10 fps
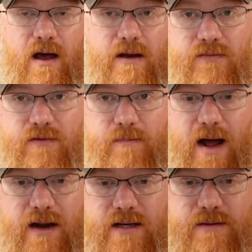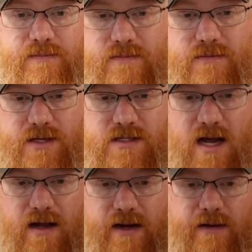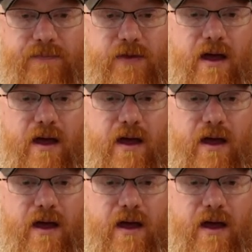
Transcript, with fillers: a different body design,